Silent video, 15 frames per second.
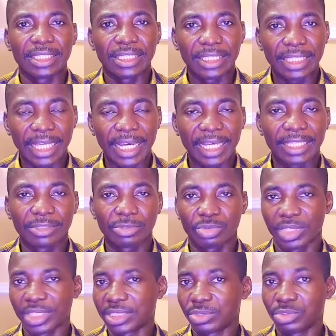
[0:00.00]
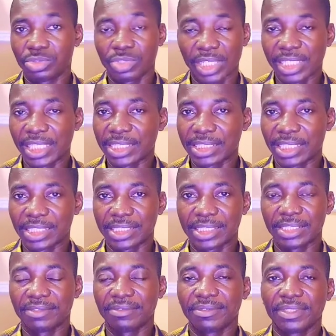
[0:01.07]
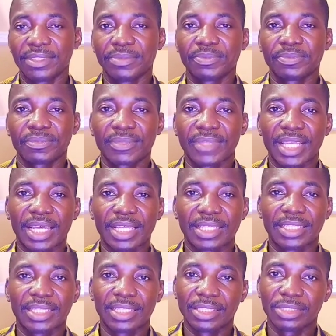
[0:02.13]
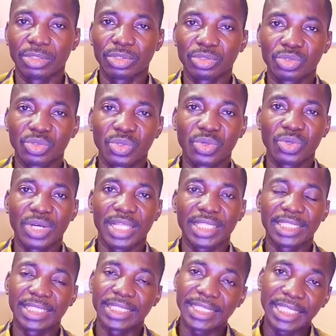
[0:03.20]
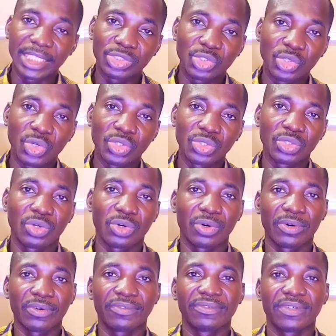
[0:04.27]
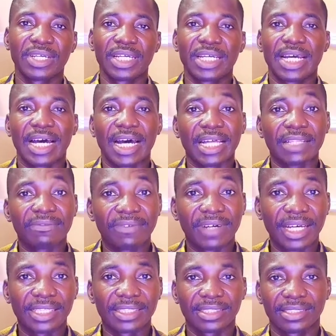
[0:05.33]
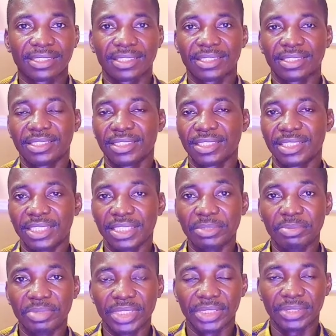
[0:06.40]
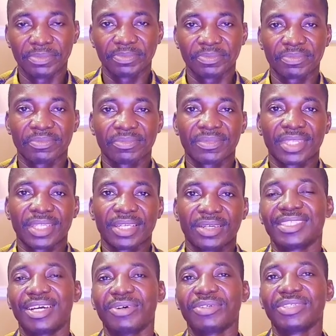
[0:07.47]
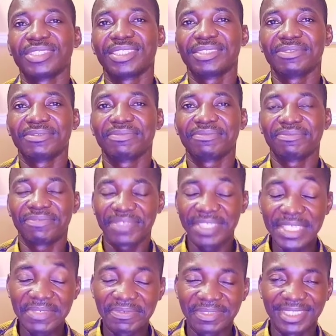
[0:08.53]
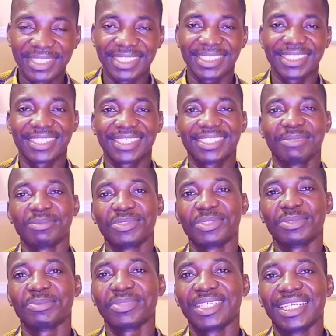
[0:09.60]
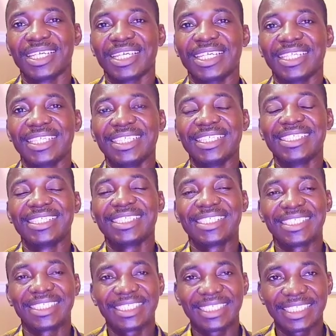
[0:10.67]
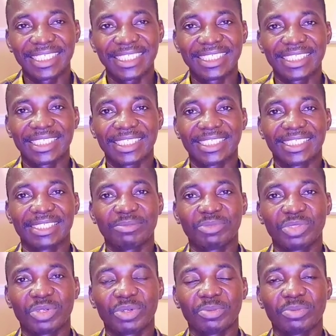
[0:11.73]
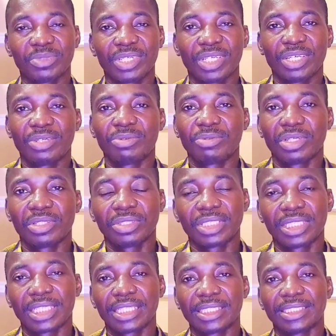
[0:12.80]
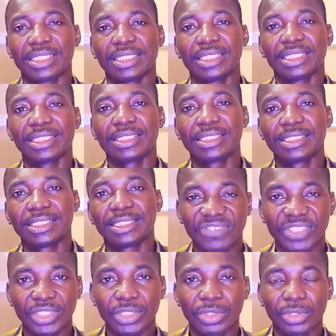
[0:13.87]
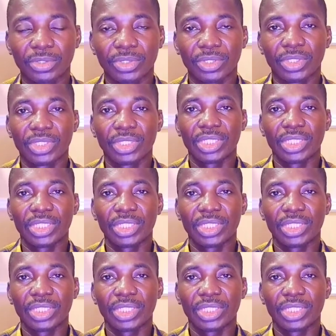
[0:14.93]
night sweat, usually excessive, and it's also an indication of advanced TB. That was the 5th symptom. The 6th symptom we are looking at in this video